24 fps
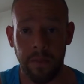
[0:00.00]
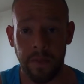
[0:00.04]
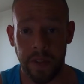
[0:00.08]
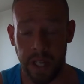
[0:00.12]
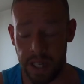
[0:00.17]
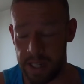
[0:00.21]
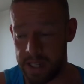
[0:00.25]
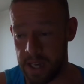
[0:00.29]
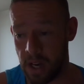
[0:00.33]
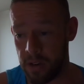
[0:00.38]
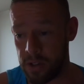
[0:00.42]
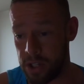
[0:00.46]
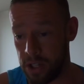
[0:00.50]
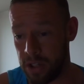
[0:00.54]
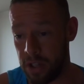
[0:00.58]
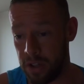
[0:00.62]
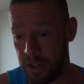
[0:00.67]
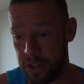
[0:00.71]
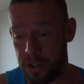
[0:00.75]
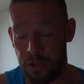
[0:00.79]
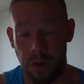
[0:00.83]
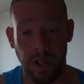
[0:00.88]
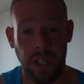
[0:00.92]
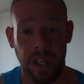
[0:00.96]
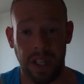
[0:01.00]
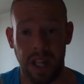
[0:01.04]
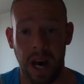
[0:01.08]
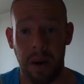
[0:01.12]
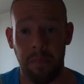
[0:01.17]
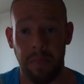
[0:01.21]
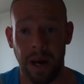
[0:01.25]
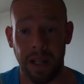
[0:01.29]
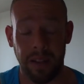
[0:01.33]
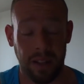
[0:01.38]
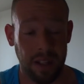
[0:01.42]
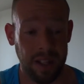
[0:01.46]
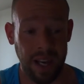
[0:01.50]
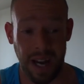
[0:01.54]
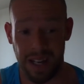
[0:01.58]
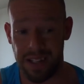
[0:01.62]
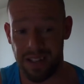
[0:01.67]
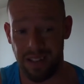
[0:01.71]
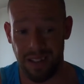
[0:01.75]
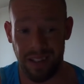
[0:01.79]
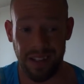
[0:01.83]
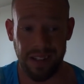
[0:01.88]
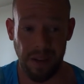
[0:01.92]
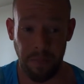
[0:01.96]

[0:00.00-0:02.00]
It tells you that they treat you that bad that they actually need